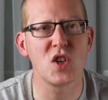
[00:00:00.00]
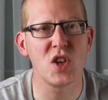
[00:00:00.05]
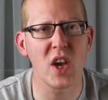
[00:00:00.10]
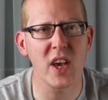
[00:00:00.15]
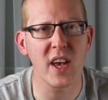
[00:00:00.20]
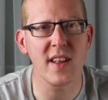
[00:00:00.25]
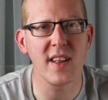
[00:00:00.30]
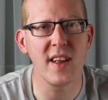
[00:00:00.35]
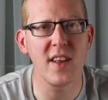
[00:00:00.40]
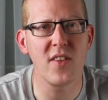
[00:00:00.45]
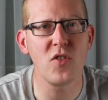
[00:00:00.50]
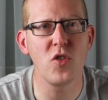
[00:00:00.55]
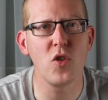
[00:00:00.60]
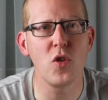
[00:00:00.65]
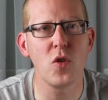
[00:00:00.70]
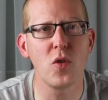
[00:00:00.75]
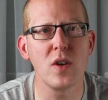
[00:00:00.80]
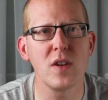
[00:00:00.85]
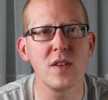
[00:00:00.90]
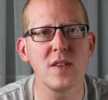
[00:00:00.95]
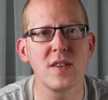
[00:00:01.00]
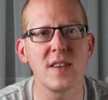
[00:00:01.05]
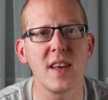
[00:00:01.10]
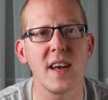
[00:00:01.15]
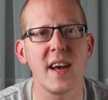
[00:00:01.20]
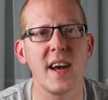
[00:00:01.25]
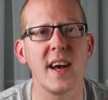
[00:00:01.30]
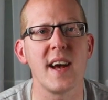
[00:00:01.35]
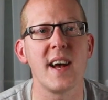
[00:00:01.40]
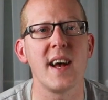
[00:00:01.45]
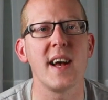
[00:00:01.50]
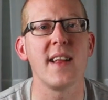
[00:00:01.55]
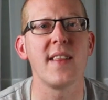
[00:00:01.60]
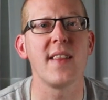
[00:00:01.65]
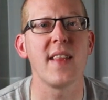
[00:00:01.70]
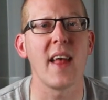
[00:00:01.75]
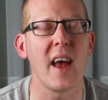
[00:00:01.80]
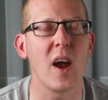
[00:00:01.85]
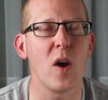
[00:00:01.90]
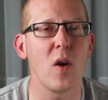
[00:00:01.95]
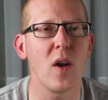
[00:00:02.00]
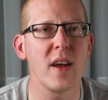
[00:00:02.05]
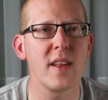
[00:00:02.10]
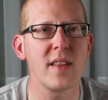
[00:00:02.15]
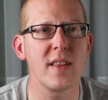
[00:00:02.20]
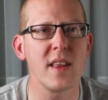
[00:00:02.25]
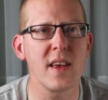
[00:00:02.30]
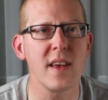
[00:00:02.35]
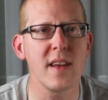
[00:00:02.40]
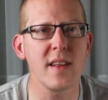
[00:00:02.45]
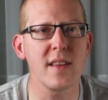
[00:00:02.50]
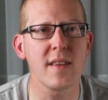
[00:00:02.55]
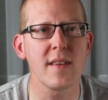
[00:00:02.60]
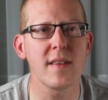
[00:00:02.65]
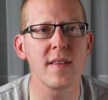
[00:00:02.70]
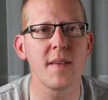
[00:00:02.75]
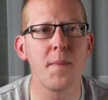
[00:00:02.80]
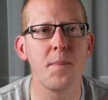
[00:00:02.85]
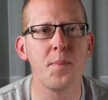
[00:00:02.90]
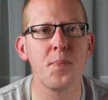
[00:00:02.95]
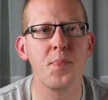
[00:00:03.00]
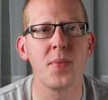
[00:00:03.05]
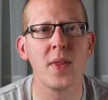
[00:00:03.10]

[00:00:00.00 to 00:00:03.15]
Schengen insurance and airline tickets.